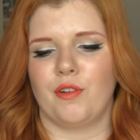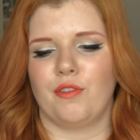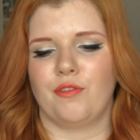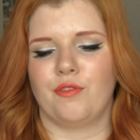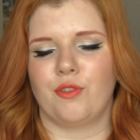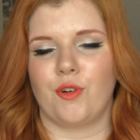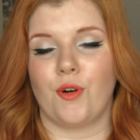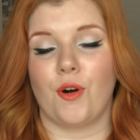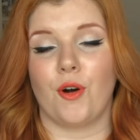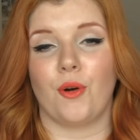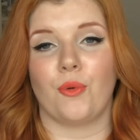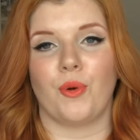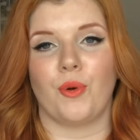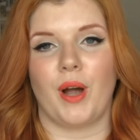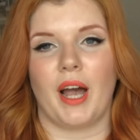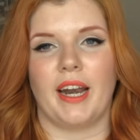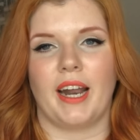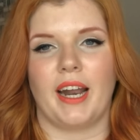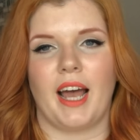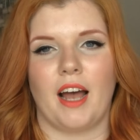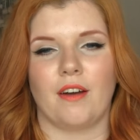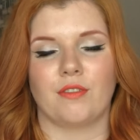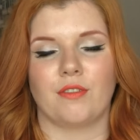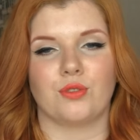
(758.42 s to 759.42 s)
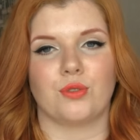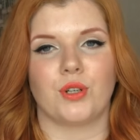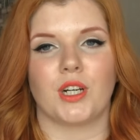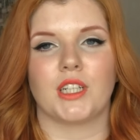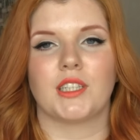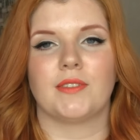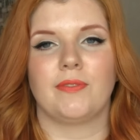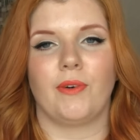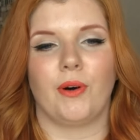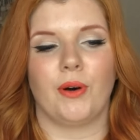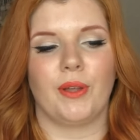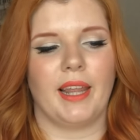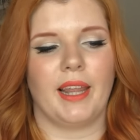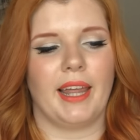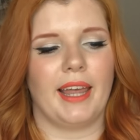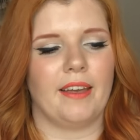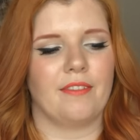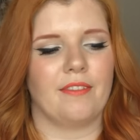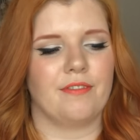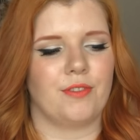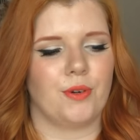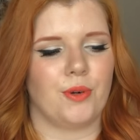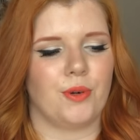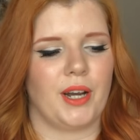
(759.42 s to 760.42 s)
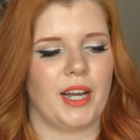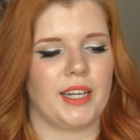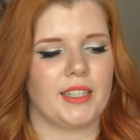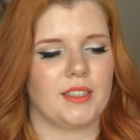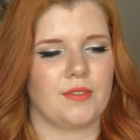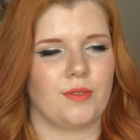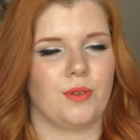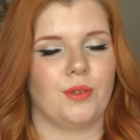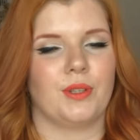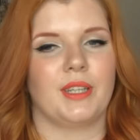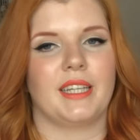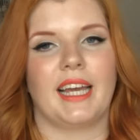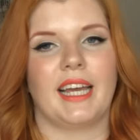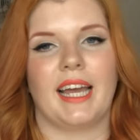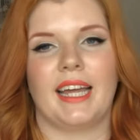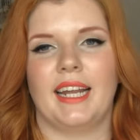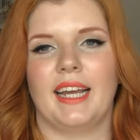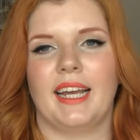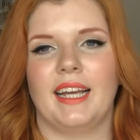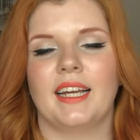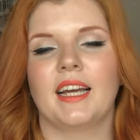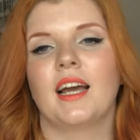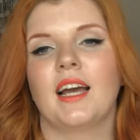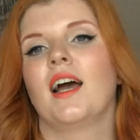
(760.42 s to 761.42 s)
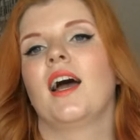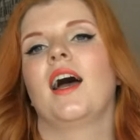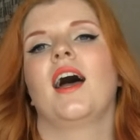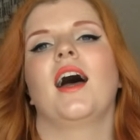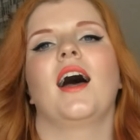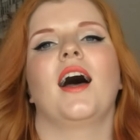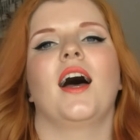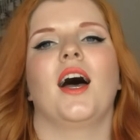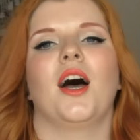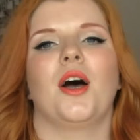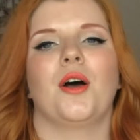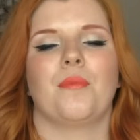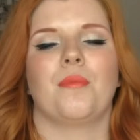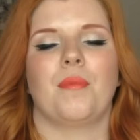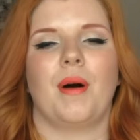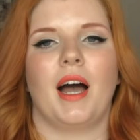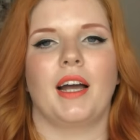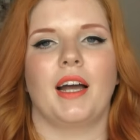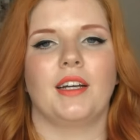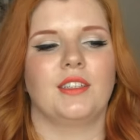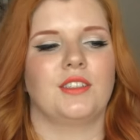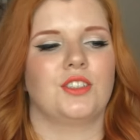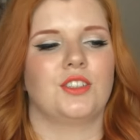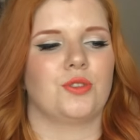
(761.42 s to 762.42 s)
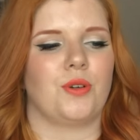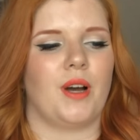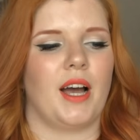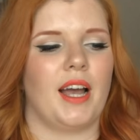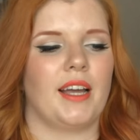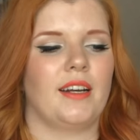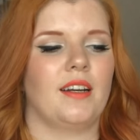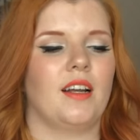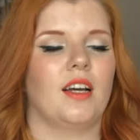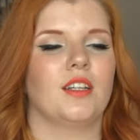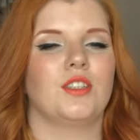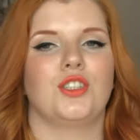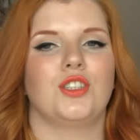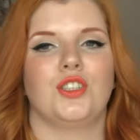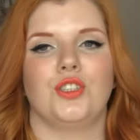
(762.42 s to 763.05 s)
for right after exfoliating. I try not